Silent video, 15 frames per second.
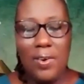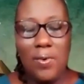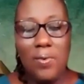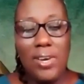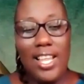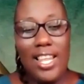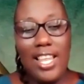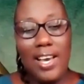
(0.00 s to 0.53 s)

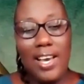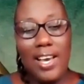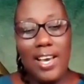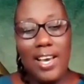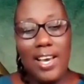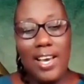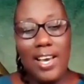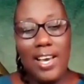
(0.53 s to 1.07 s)
What
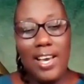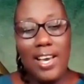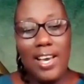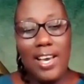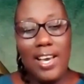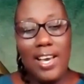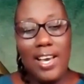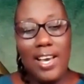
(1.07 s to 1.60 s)

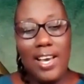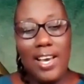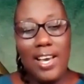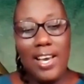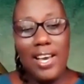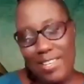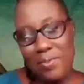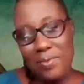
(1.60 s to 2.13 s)
about
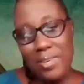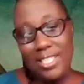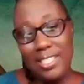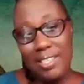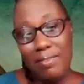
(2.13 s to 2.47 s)
this in?